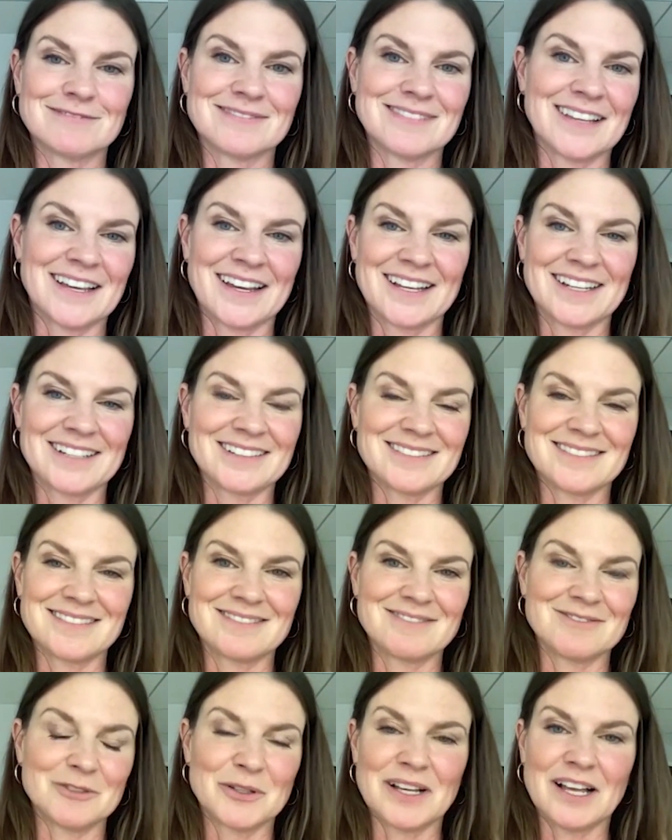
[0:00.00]
that
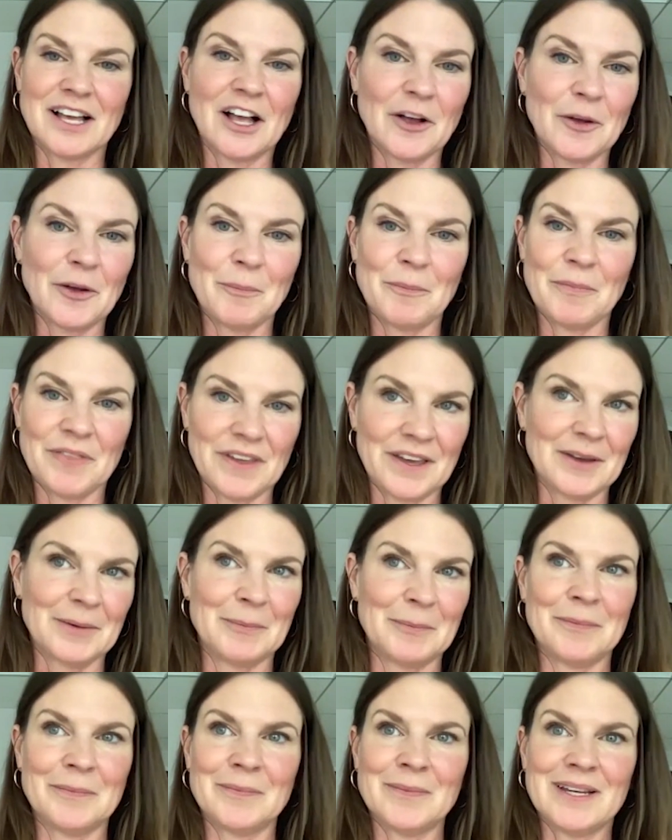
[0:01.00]
will help
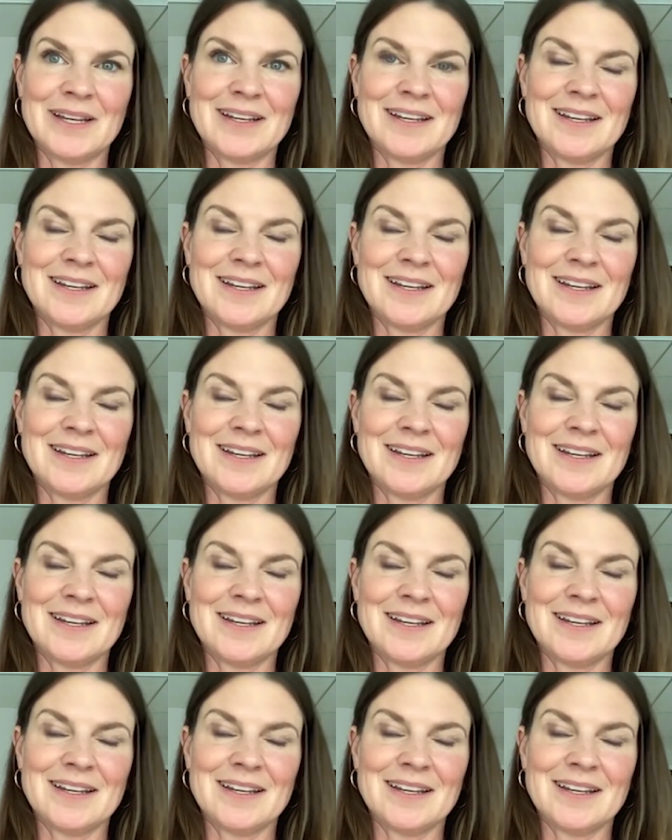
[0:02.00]
them